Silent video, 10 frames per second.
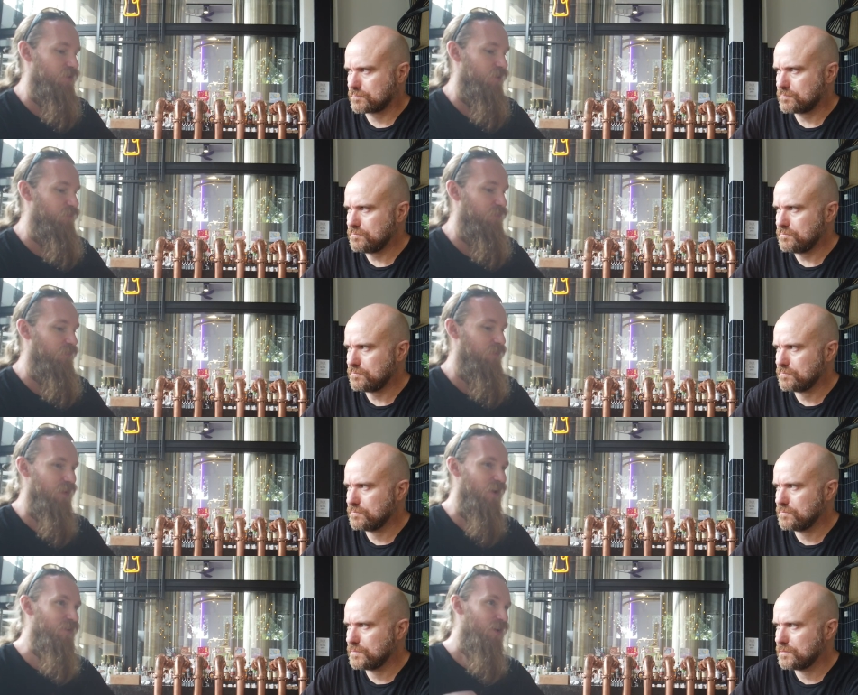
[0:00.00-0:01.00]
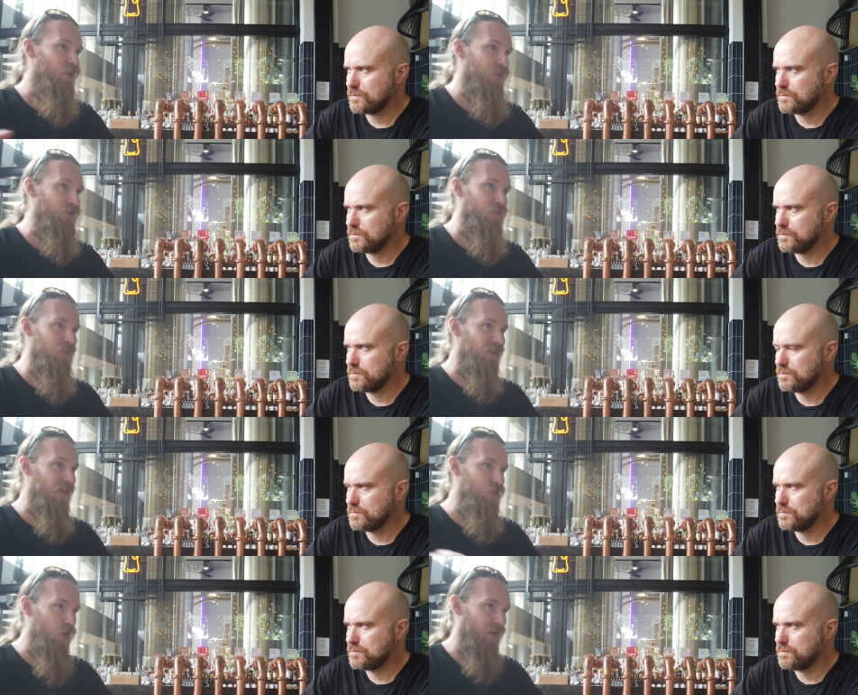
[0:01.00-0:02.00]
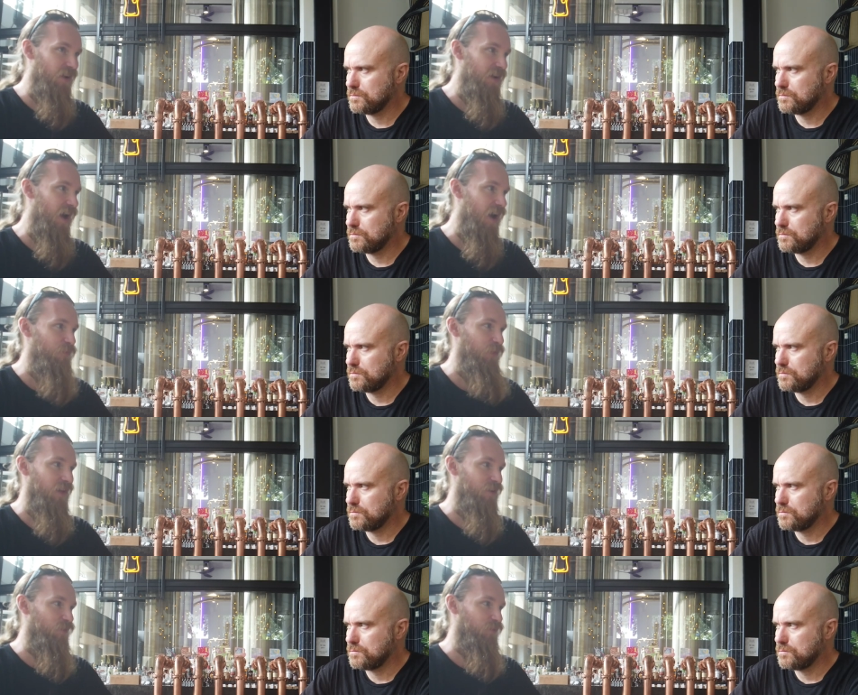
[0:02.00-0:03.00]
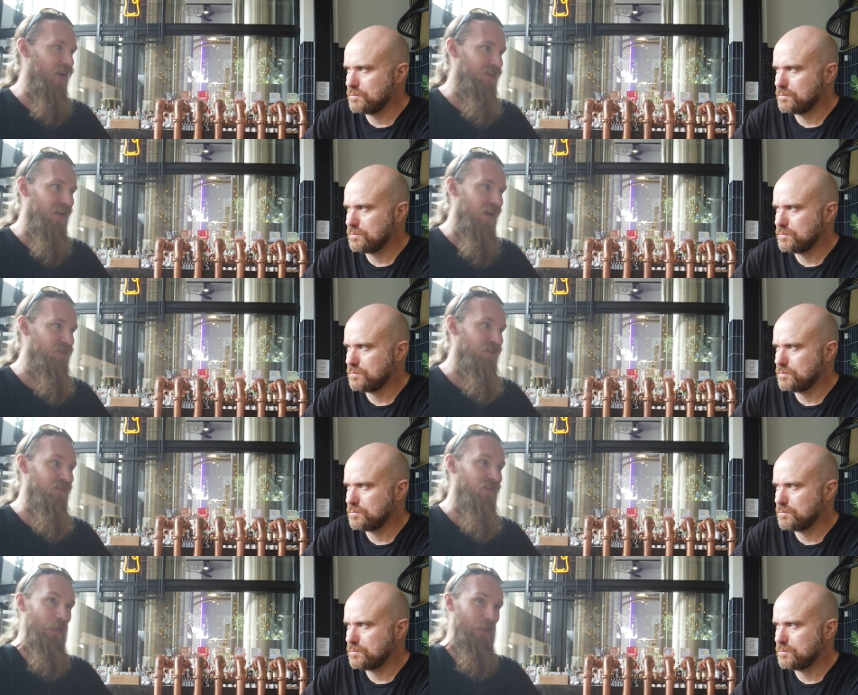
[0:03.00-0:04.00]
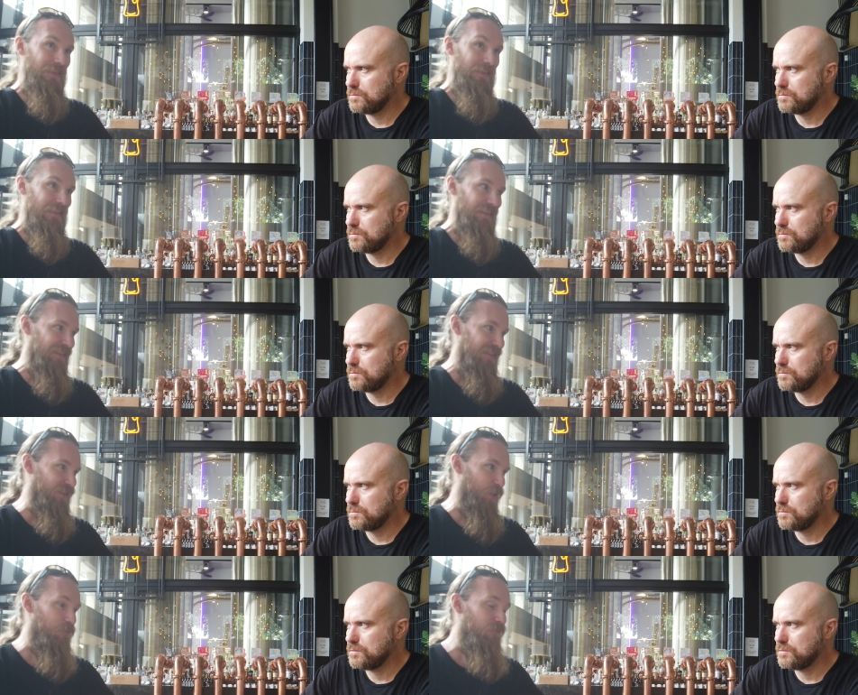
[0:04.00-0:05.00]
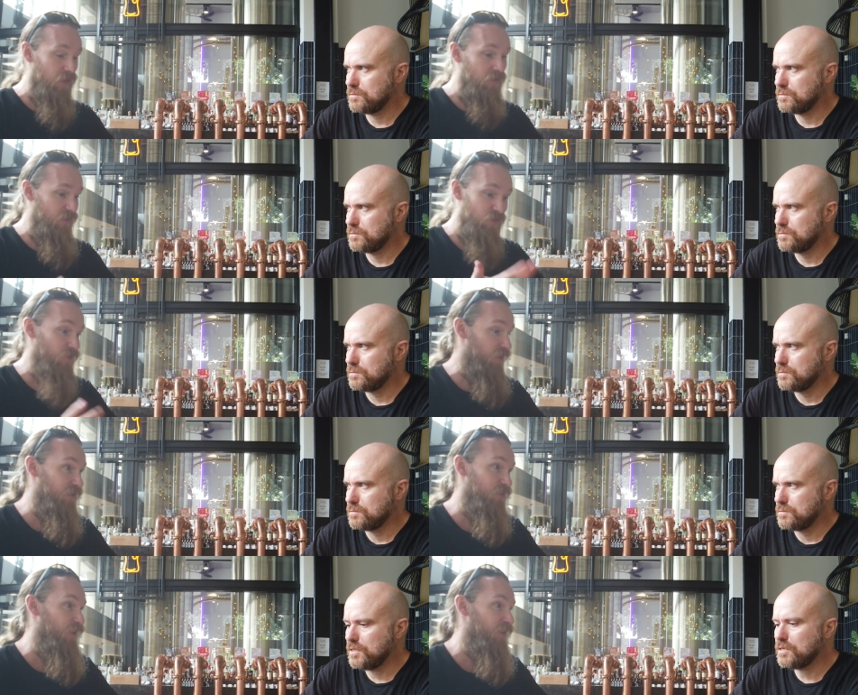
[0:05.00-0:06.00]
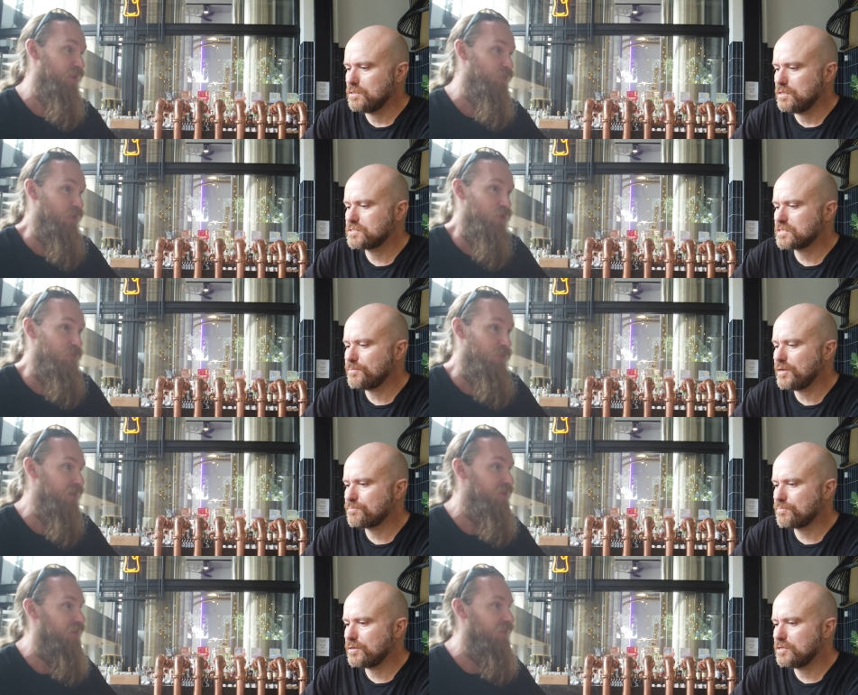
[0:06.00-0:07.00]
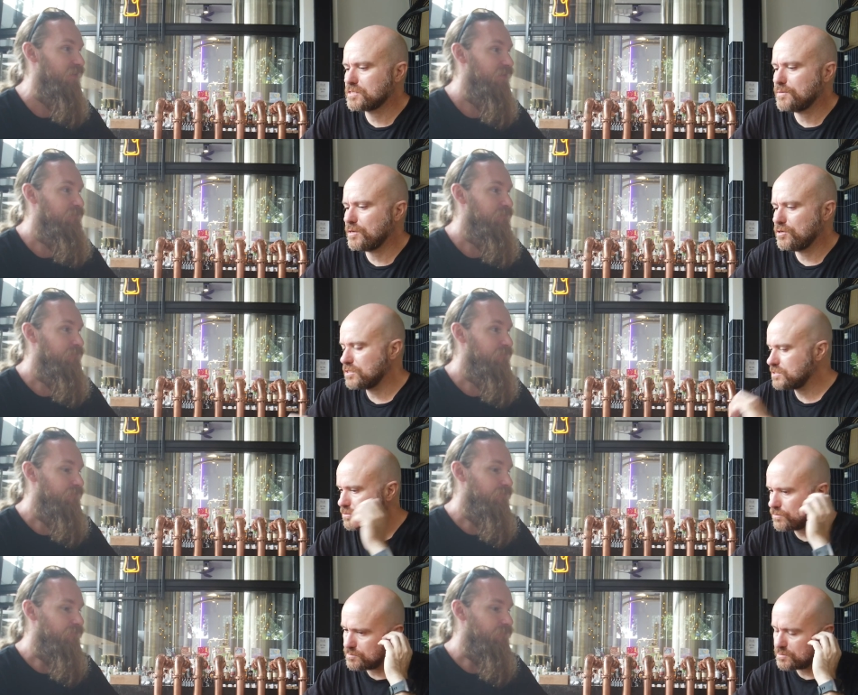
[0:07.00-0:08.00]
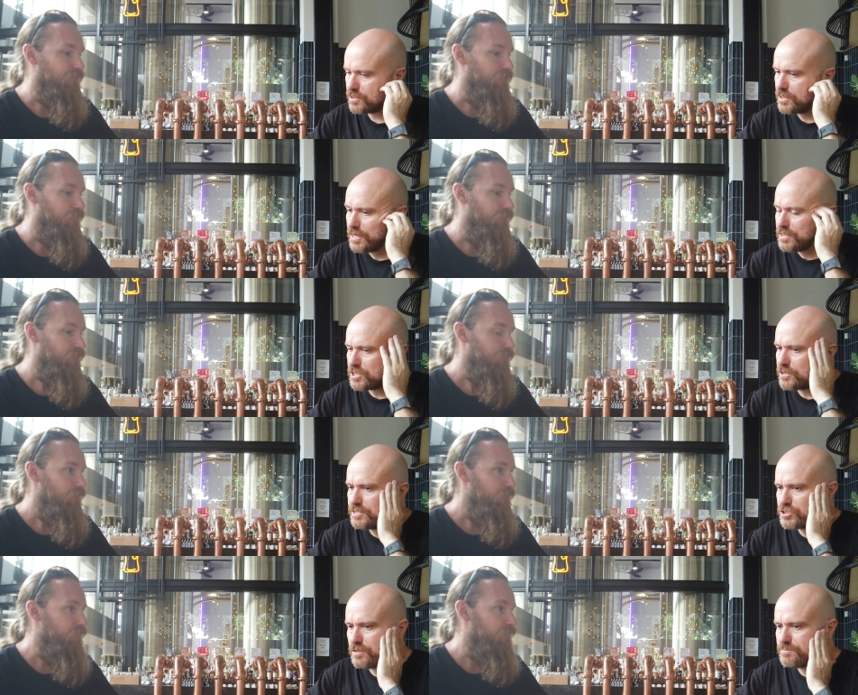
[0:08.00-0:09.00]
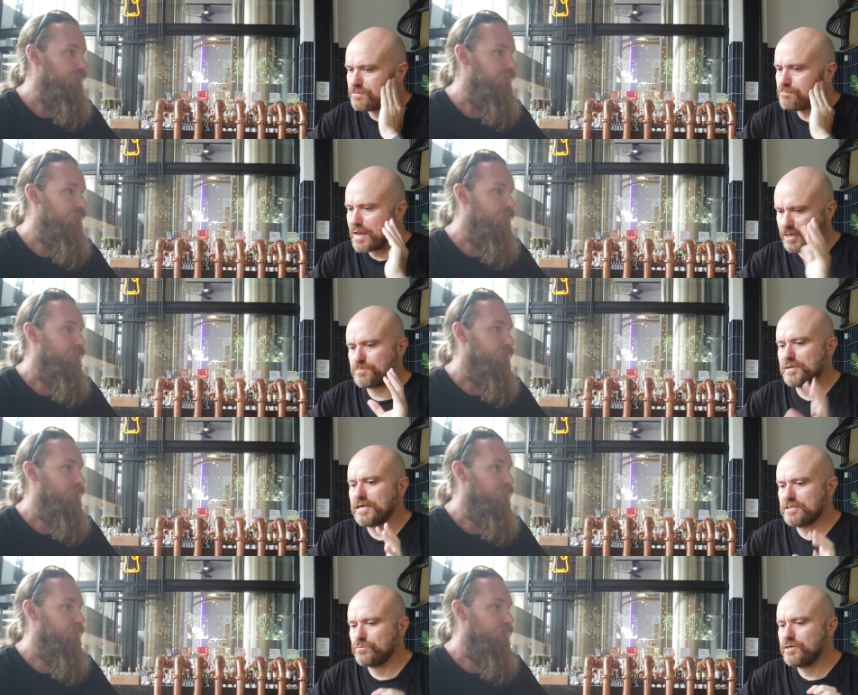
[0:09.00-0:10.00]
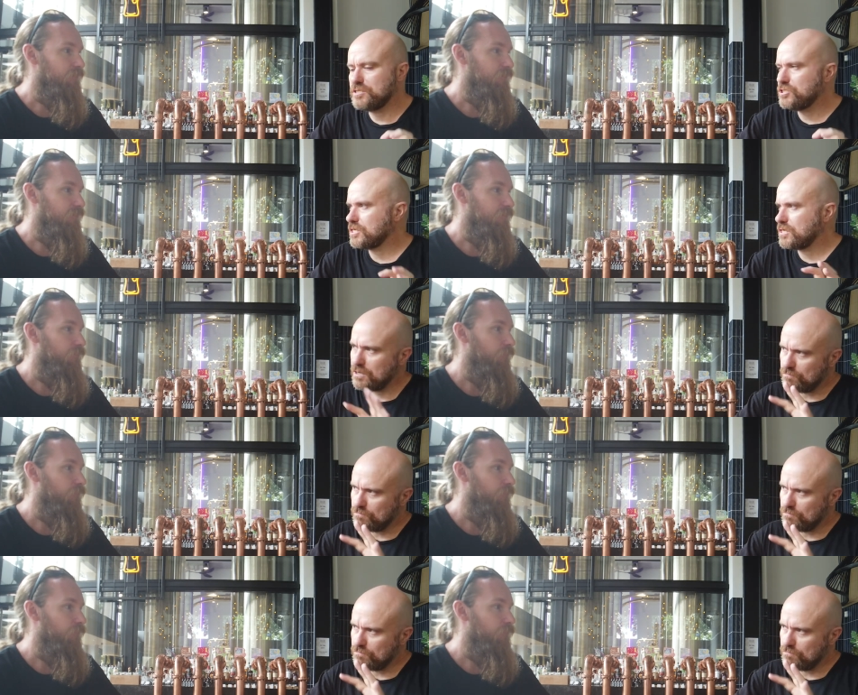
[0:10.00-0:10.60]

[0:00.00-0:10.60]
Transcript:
Speaker 1: just sort of, you know, you're sitting there chucking in half a litre of lactic acid and going, oh, yeah. no, it's all right,
Speaker 2: it's fine, yeah, that's it's where it should out, be. So. It's come out nice and crisp. So, so in terms of mash pH, where did you